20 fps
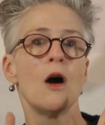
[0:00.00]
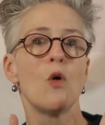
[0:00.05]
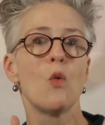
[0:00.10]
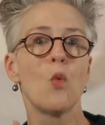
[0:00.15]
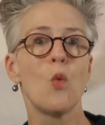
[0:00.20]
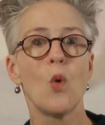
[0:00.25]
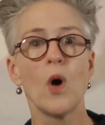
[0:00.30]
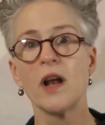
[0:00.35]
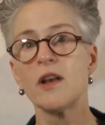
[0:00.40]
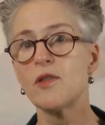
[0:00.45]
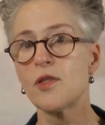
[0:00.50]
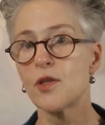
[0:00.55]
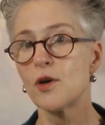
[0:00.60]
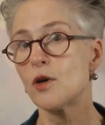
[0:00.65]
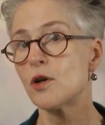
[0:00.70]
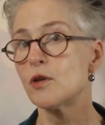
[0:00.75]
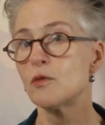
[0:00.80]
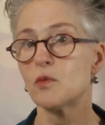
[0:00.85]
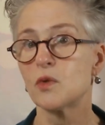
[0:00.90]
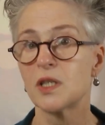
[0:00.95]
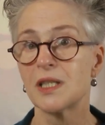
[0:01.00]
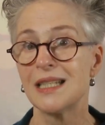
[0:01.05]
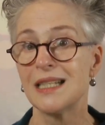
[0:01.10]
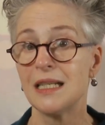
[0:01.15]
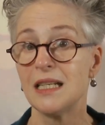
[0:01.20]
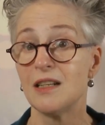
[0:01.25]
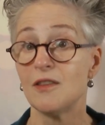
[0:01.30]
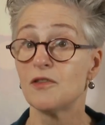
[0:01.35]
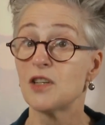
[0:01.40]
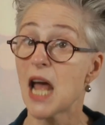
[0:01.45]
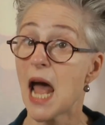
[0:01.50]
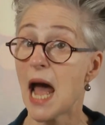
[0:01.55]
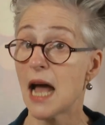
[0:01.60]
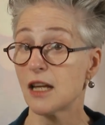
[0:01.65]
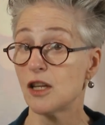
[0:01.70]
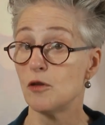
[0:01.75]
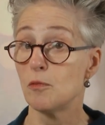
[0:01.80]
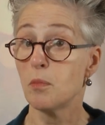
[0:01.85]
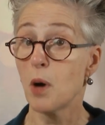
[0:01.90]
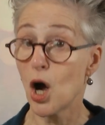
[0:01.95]
1/3 received
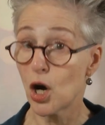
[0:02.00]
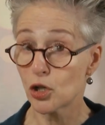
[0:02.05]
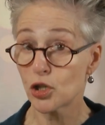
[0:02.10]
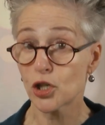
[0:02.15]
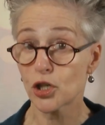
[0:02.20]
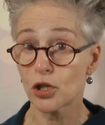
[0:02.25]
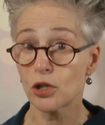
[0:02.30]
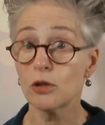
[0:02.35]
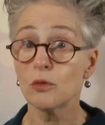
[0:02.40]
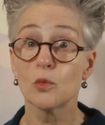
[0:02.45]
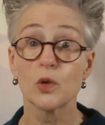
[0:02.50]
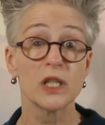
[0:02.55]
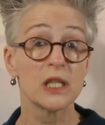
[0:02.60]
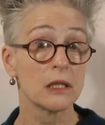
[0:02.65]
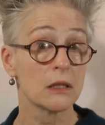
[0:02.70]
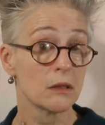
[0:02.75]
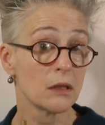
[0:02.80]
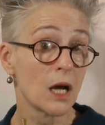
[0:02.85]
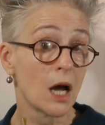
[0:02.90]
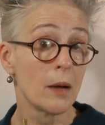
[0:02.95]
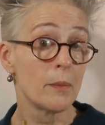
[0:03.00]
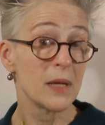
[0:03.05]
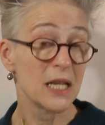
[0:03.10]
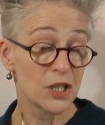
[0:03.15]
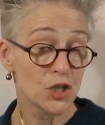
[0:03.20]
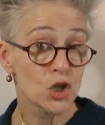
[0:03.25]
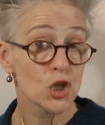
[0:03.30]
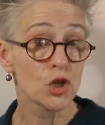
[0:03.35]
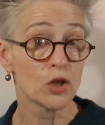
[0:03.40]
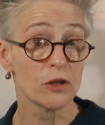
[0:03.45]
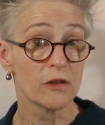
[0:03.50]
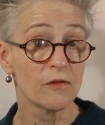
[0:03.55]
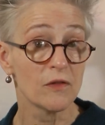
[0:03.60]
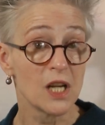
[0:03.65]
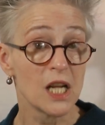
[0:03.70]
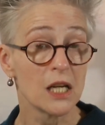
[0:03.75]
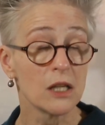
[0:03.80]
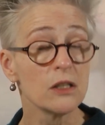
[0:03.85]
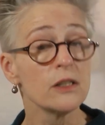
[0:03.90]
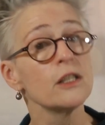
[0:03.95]
acupuncture with insertive
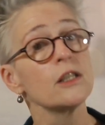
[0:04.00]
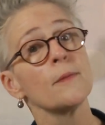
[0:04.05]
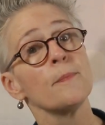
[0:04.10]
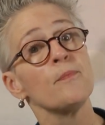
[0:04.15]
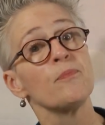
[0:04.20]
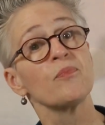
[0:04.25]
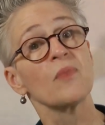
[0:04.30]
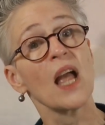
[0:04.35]
needles.